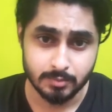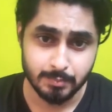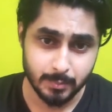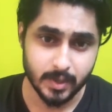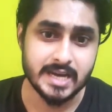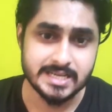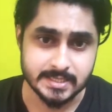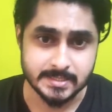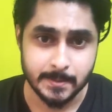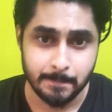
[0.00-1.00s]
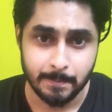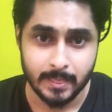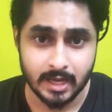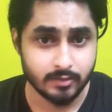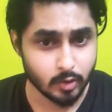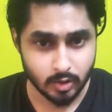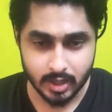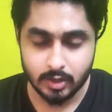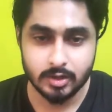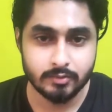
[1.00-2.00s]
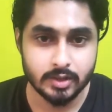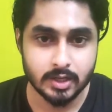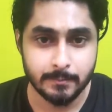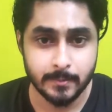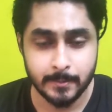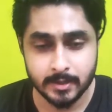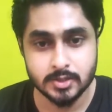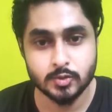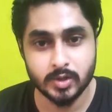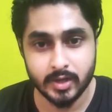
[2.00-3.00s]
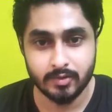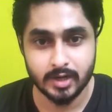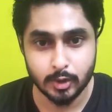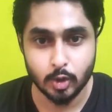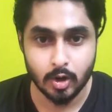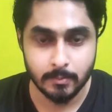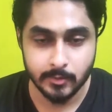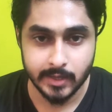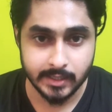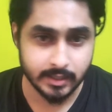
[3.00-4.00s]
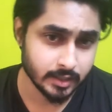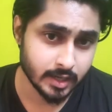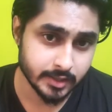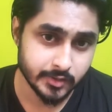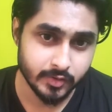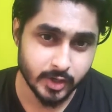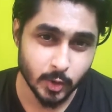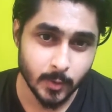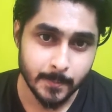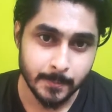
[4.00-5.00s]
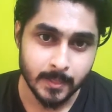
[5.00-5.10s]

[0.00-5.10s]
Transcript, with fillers: preparations. And if you're not done with the preparations, we'll definitely talk about that in another video,